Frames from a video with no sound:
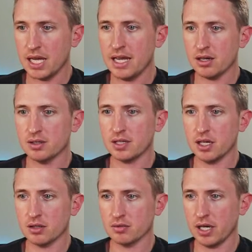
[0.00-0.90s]
errors
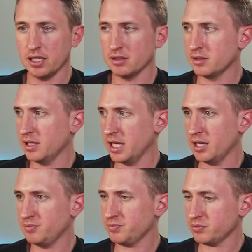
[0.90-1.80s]
here, right? See
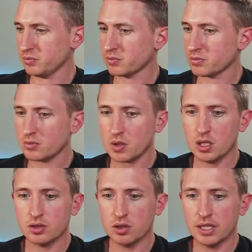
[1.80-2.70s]
that?
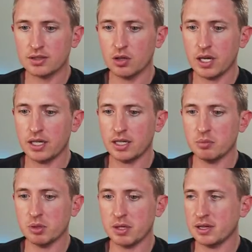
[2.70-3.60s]
So let's go ahead and
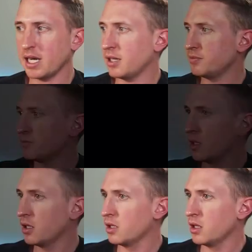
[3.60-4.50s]
implement that.
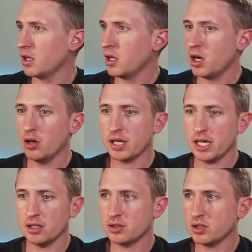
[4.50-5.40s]

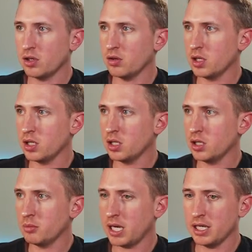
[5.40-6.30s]
Okay, so
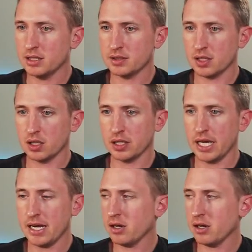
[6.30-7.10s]
hiding this ugly